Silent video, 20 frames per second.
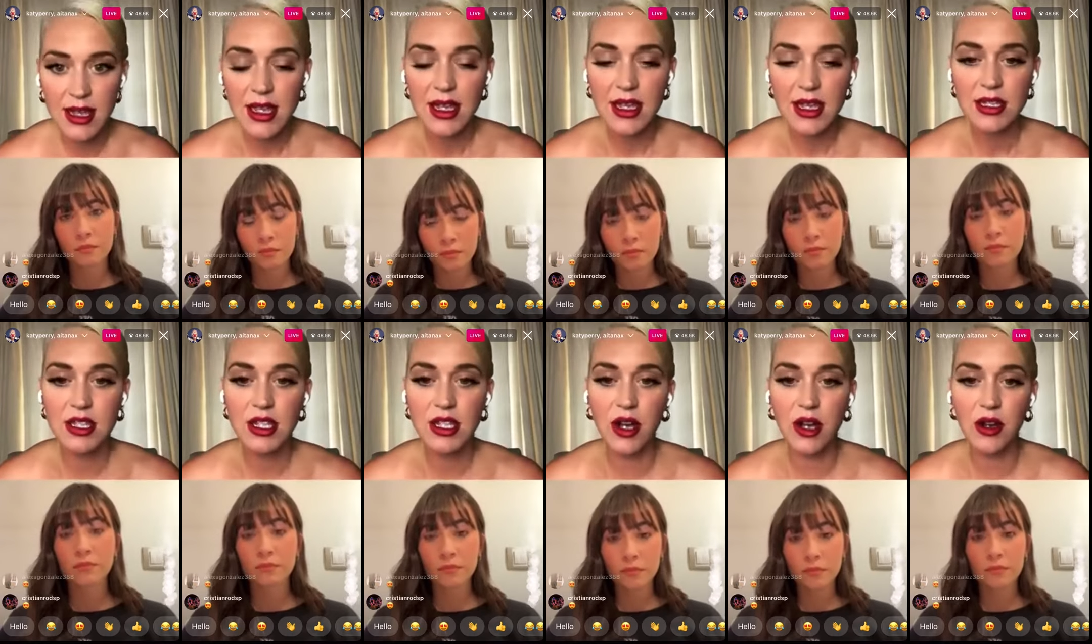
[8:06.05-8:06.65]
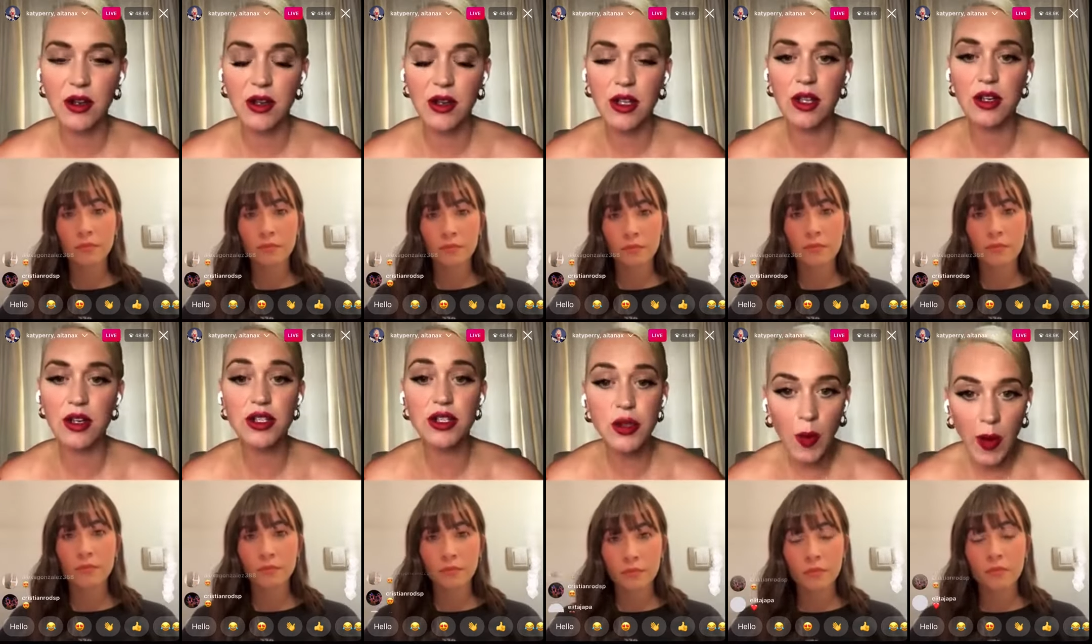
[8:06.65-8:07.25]
Speaker 1: Mm-hmm. So
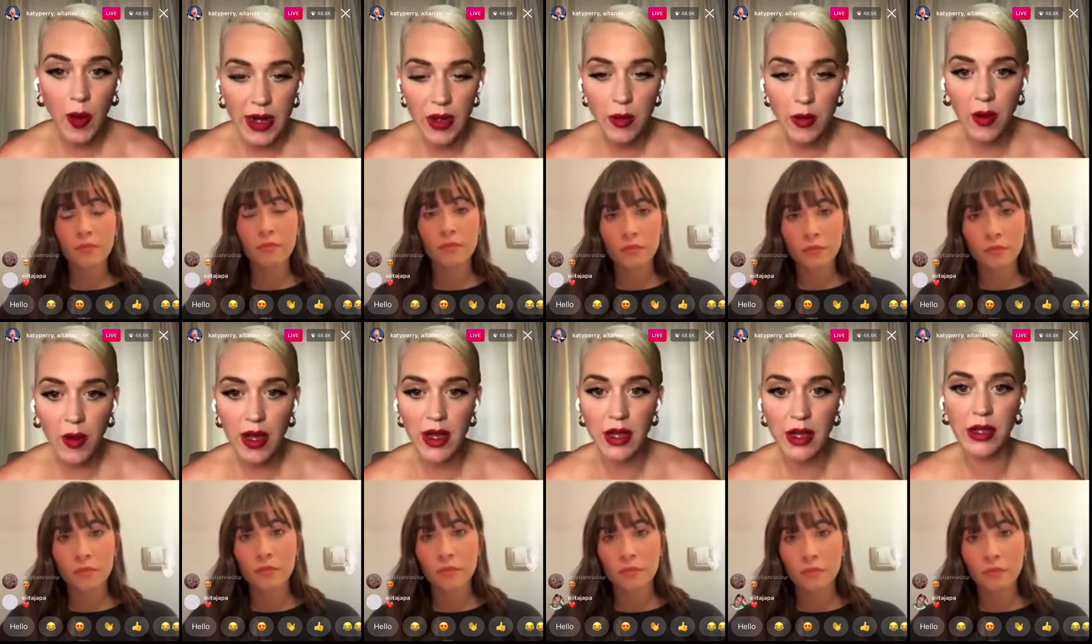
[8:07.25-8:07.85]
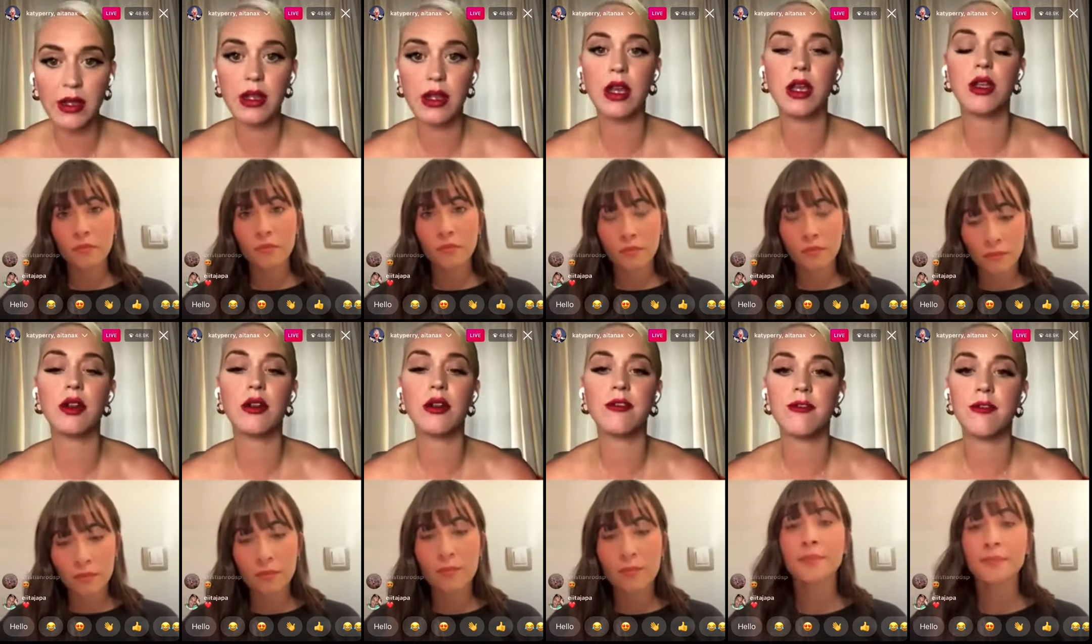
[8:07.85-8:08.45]
you're 21,
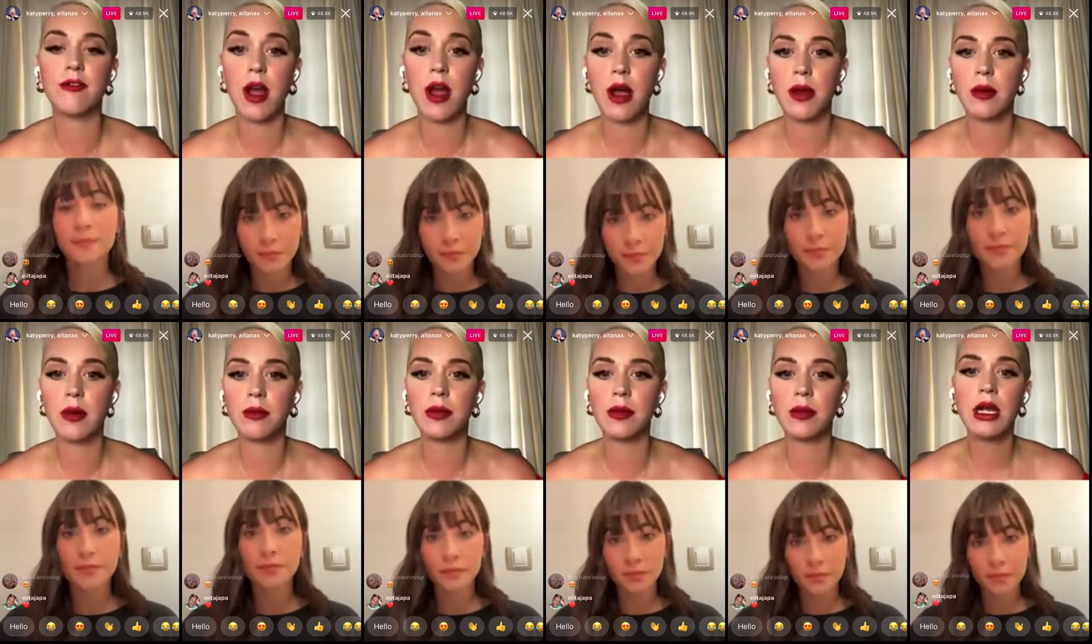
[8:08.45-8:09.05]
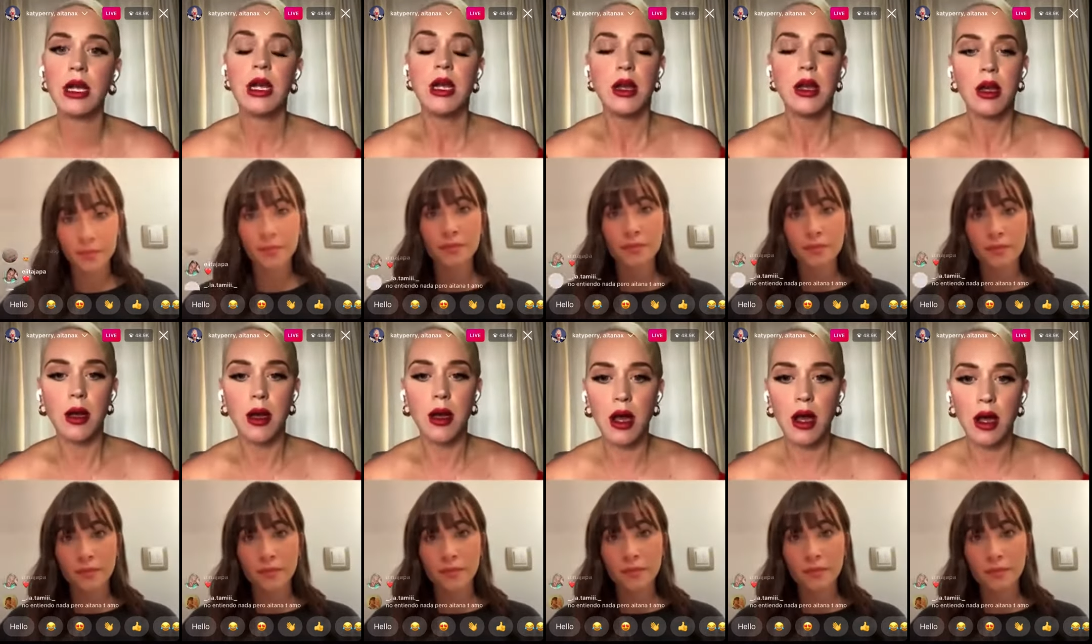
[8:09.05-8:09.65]
you're from,
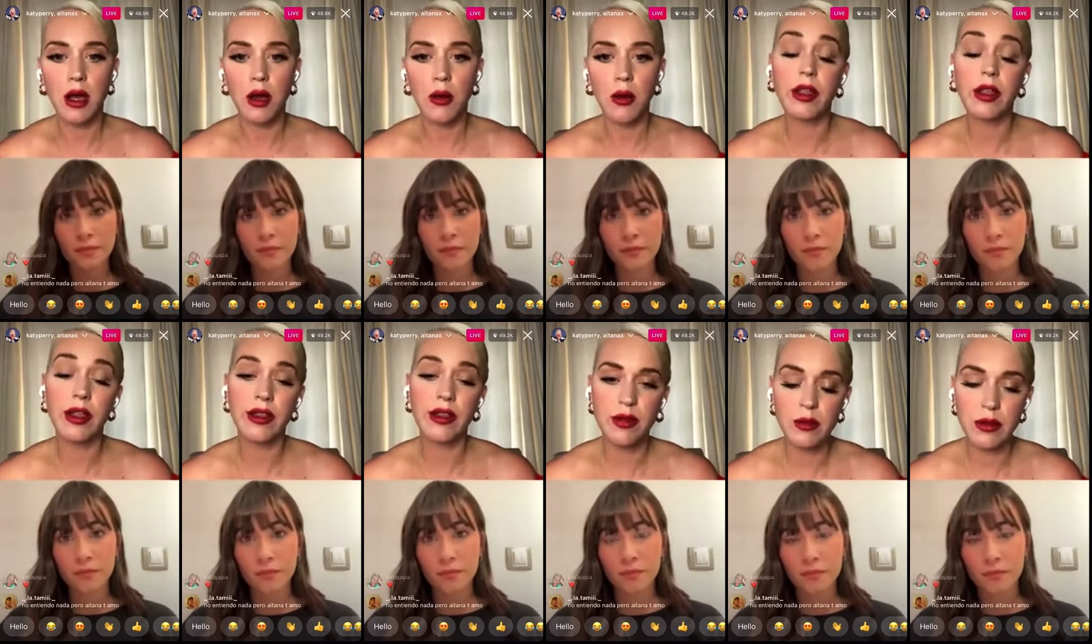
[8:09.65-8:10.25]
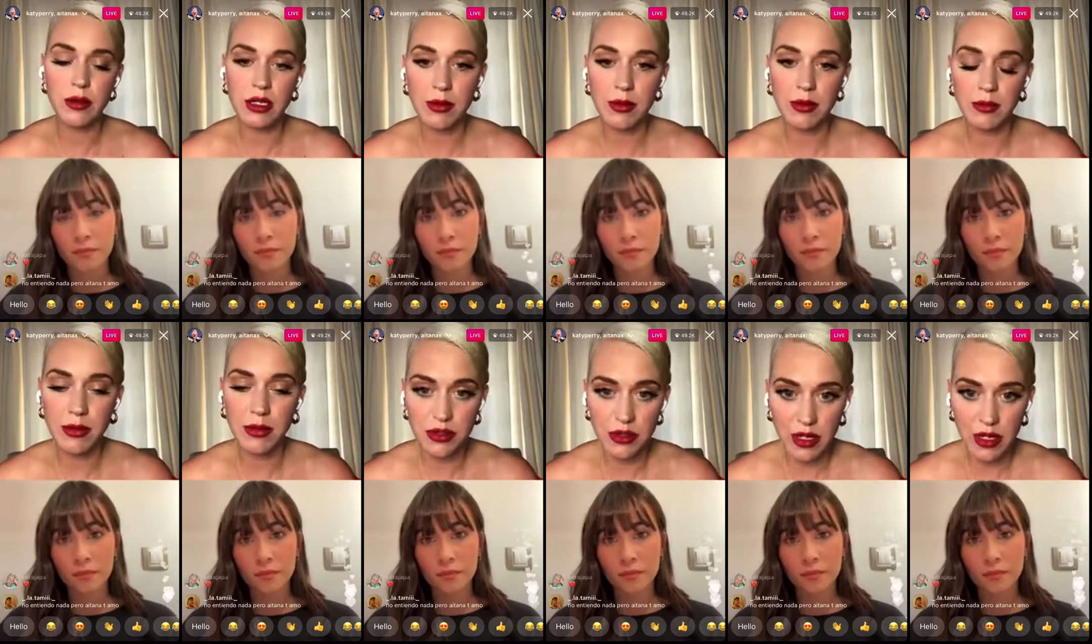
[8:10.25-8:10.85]
well, you live in
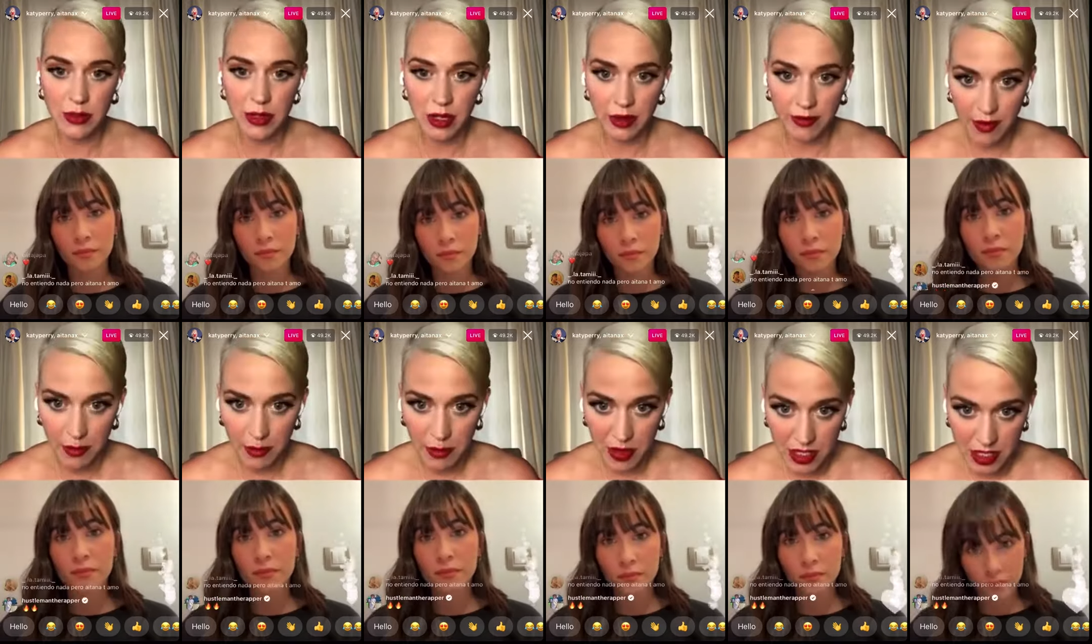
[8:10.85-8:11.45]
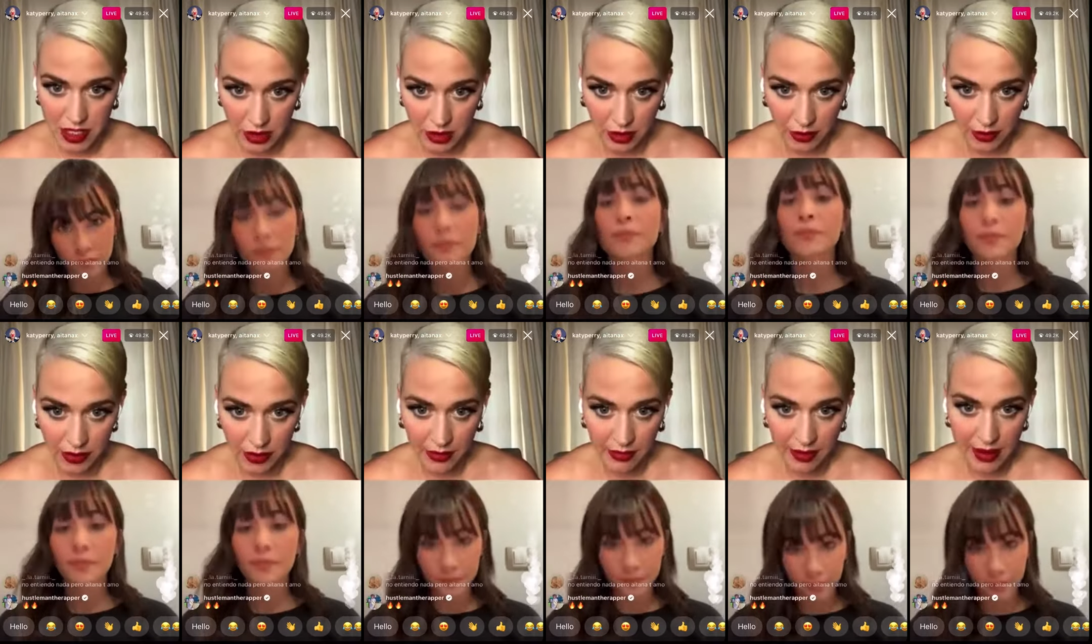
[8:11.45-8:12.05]
Madrid, but you're from
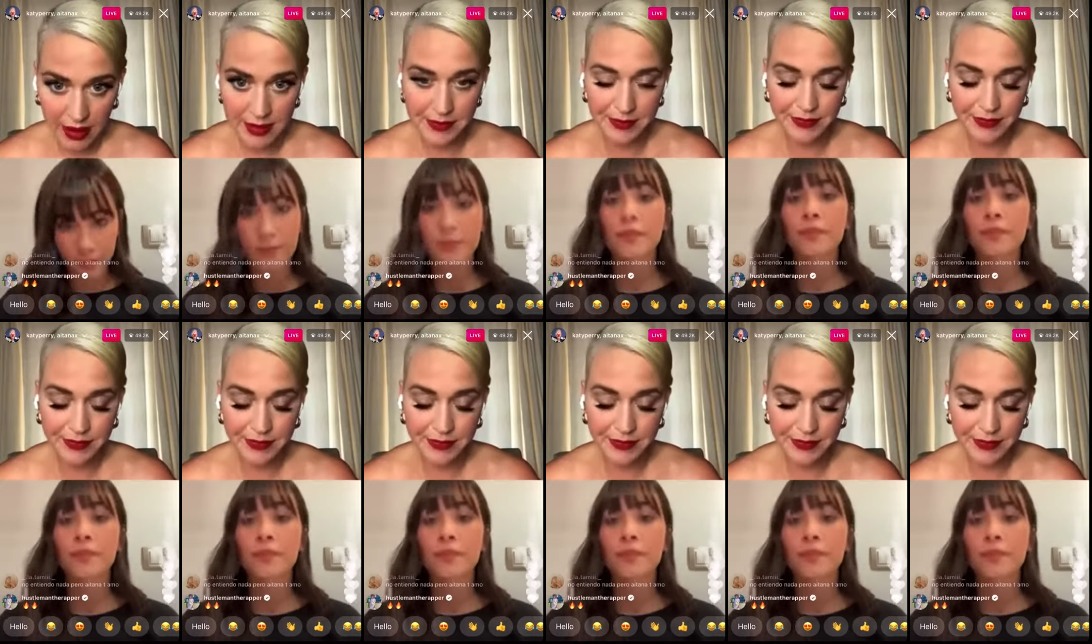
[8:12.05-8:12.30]
Barcelona, right?